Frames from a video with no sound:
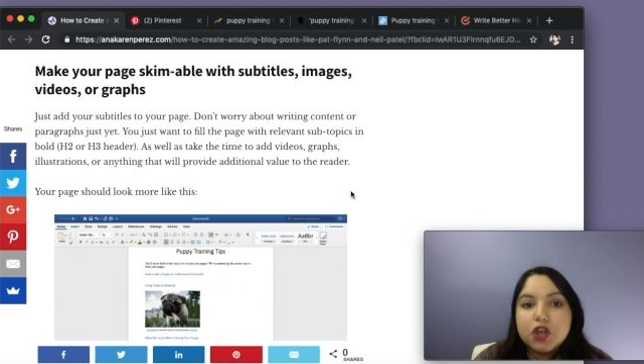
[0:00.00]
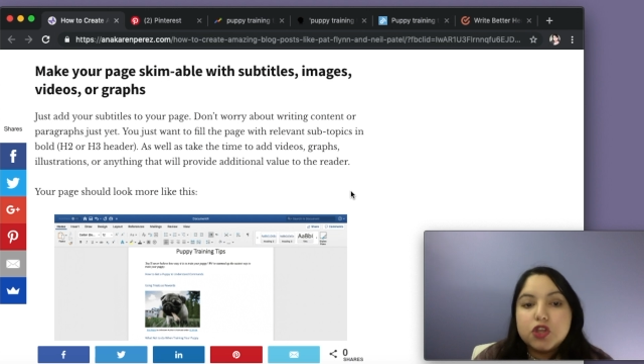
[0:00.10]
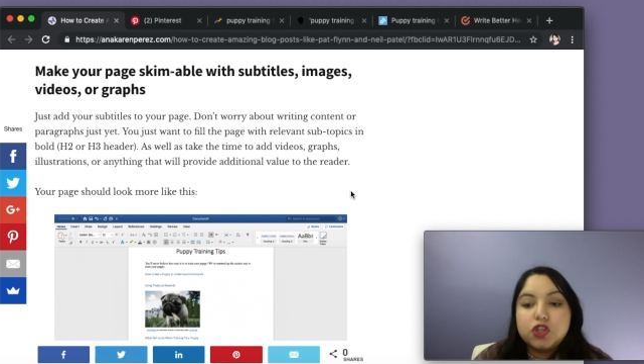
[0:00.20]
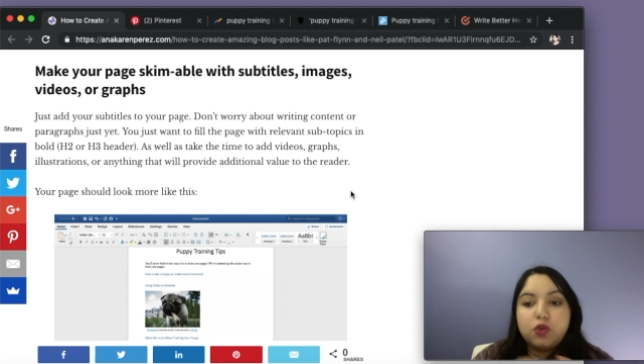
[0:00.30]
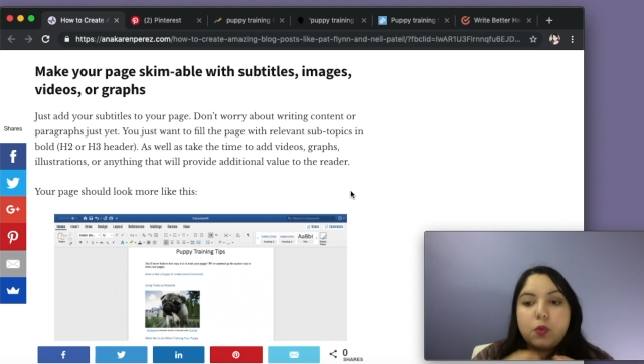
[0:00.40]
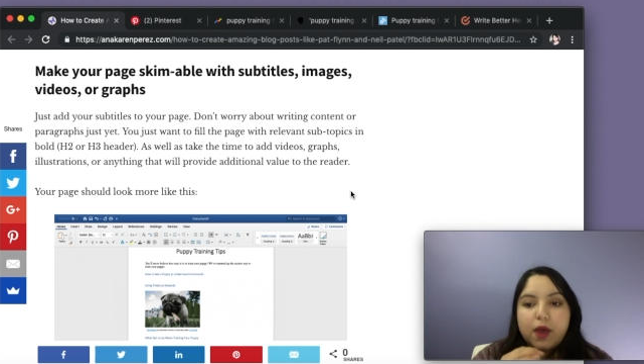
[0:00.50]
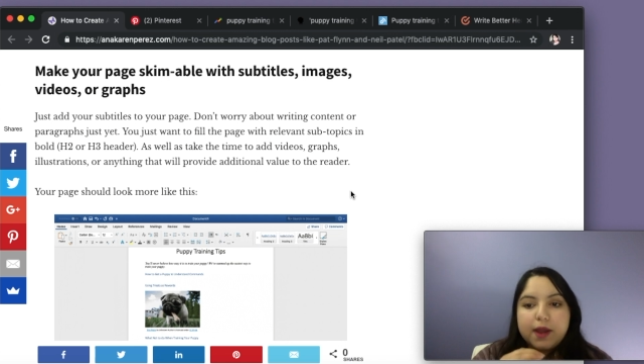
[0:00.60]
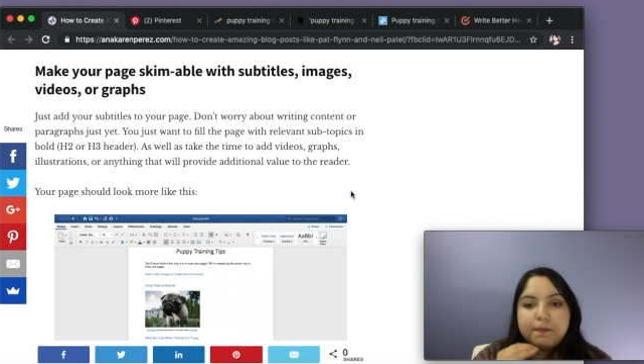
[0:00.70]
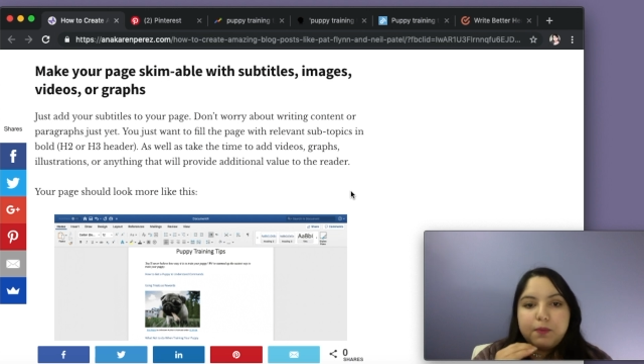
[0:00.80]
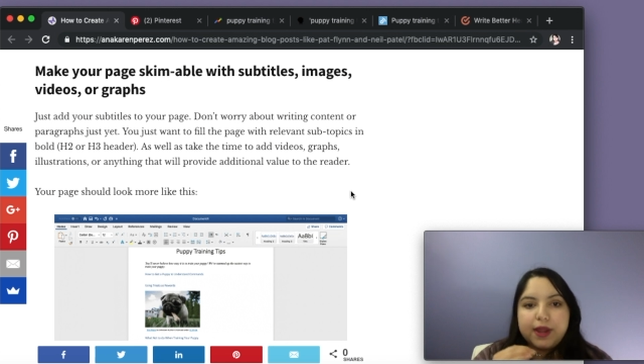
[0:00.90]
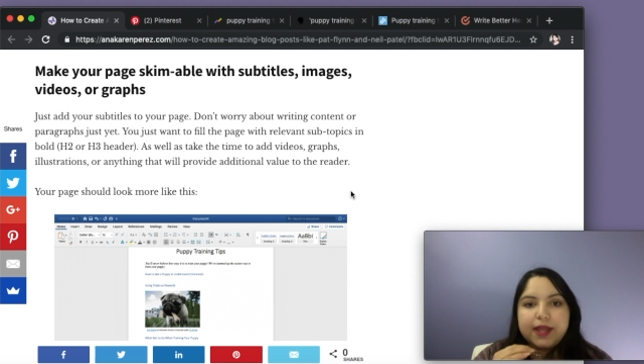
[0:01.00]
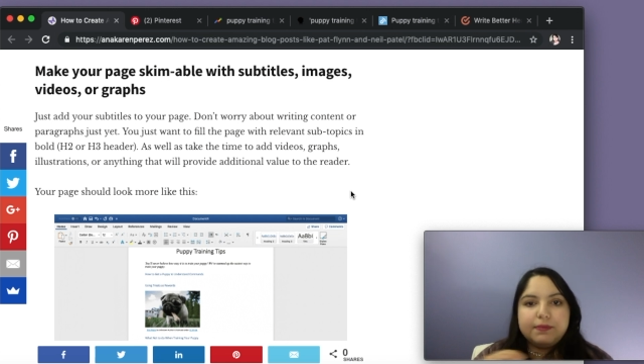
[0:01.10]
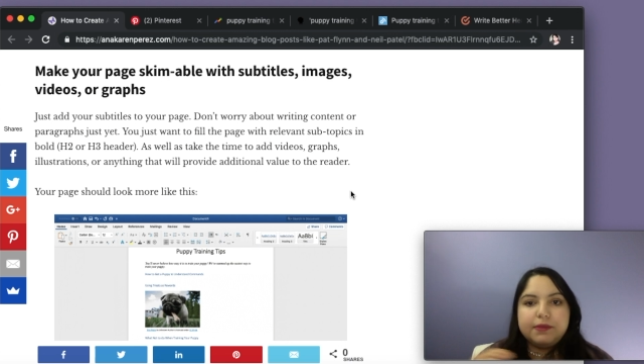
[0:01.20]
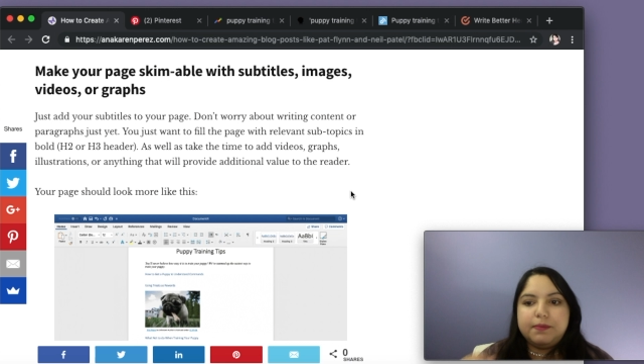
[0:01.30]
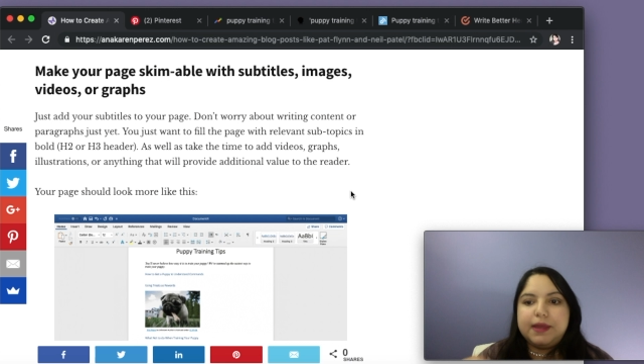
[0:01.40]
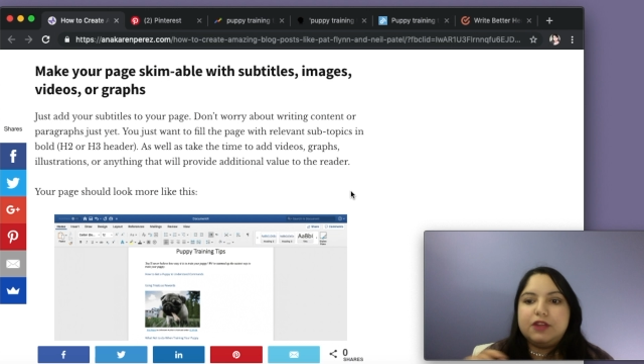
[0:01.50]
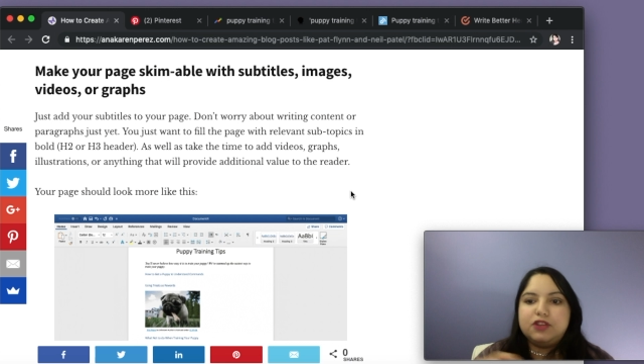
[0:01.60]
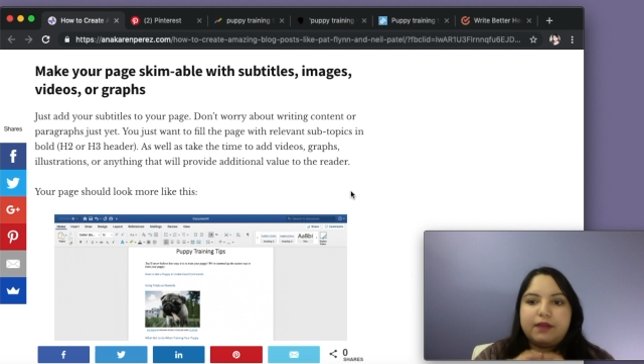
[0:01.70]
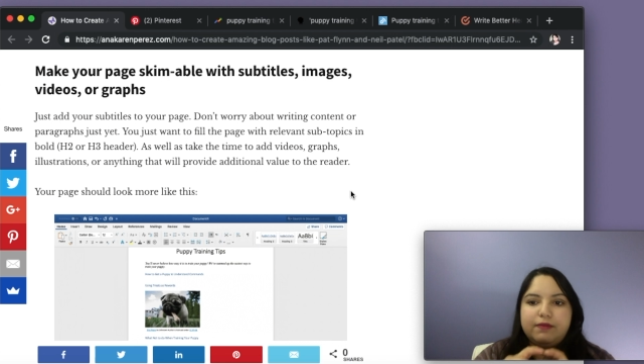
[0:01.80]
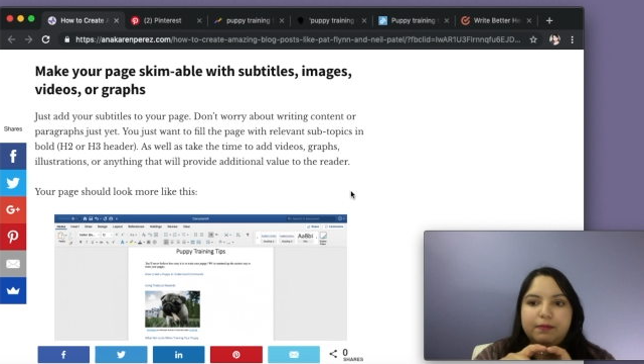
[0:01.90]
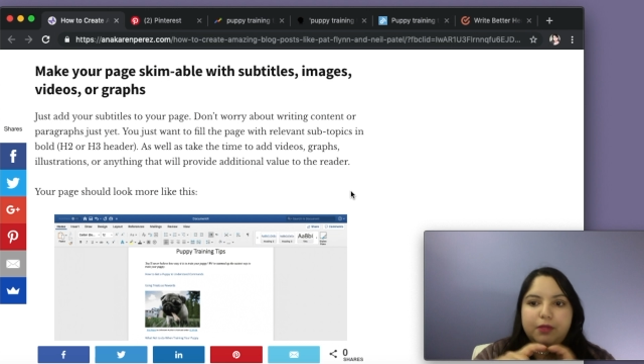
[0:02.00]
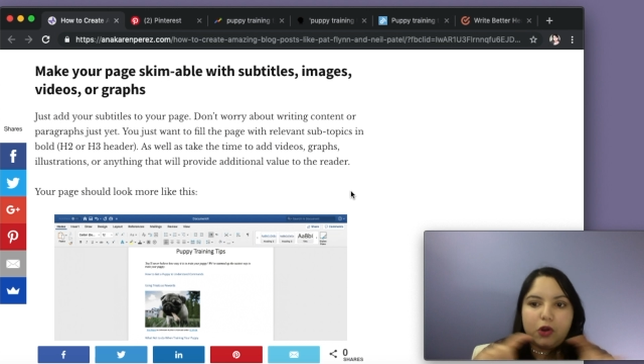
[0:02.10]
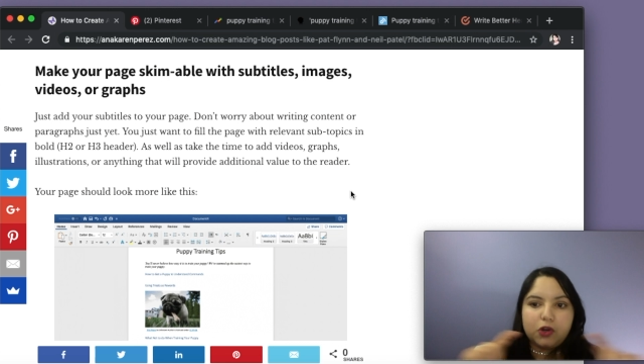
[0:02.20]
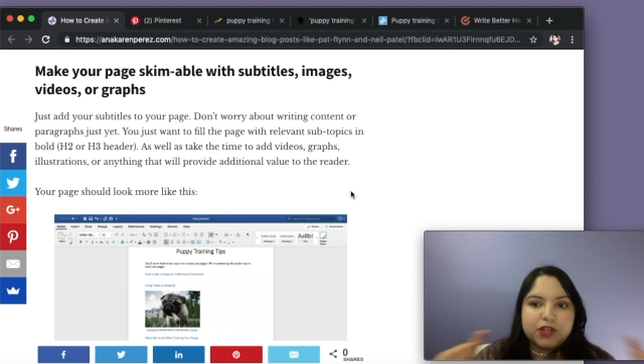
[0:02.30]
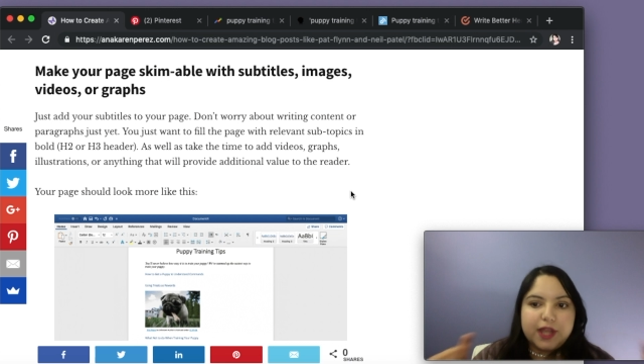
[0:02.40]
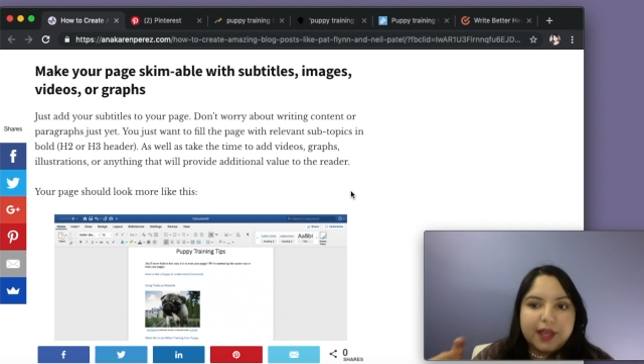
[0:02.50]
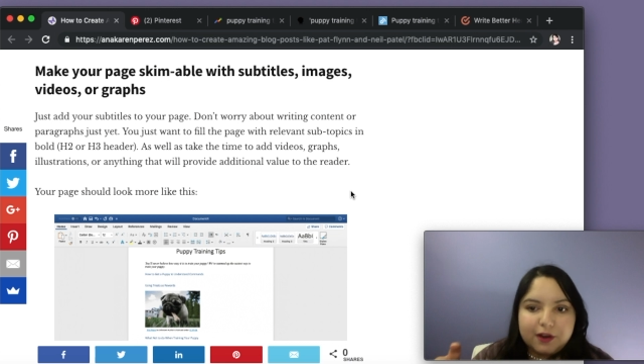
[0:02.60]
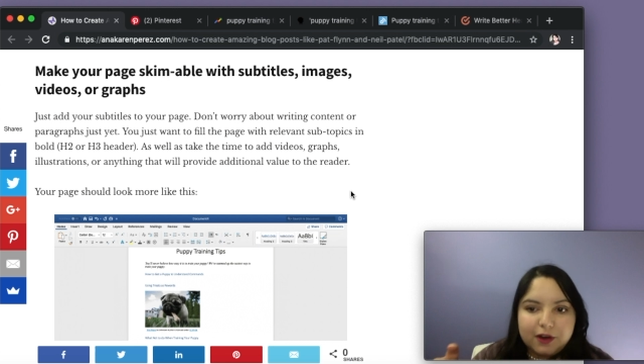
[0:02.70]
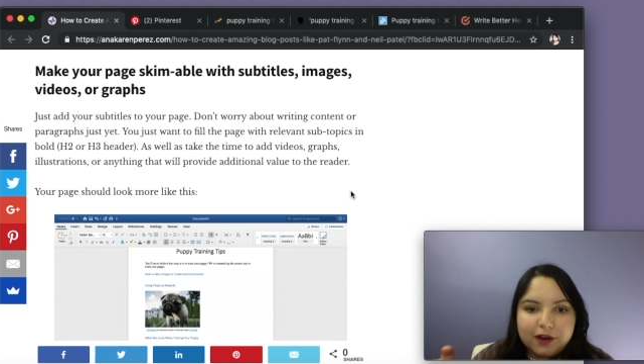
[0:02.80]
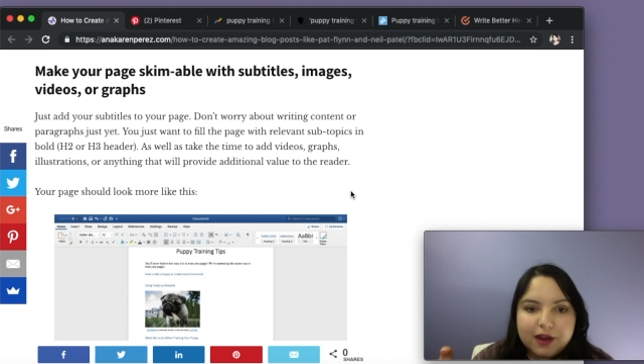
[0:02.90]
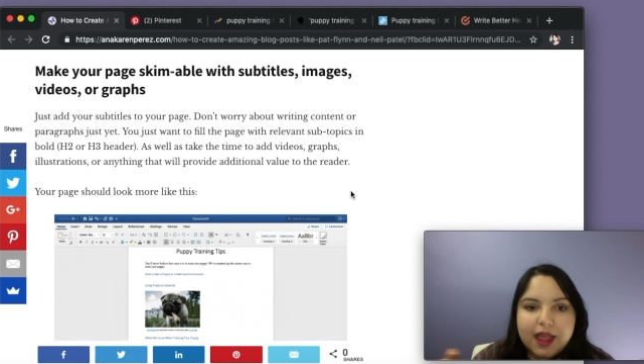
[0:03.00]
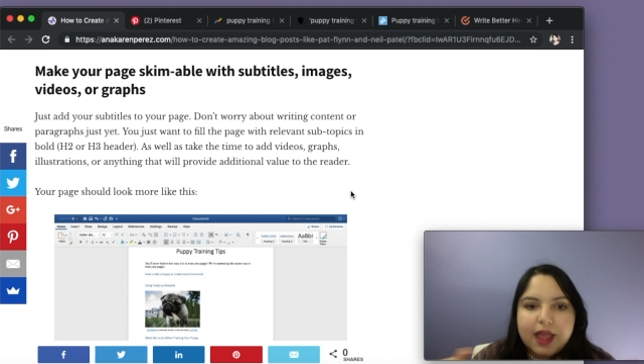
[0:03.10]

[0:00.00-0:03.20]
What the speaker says: So you want to break up the page, have a large header,